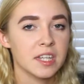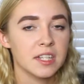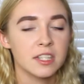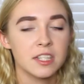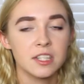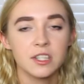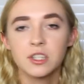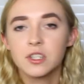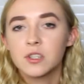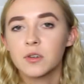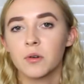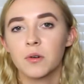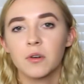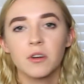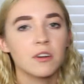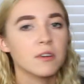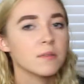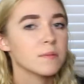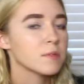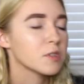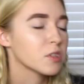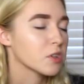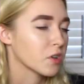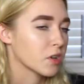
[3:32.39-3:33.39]
into
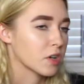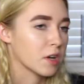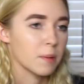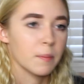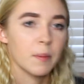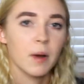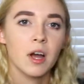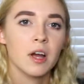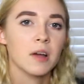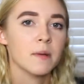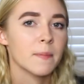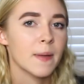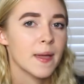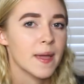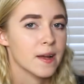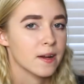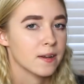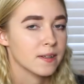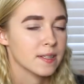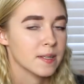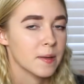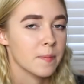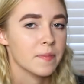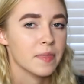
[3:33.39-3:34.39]
dorms or an apartment
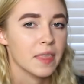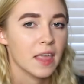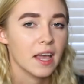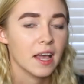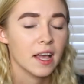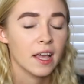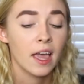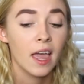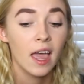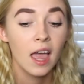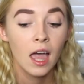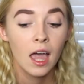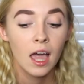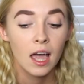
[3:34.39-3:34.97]
or something.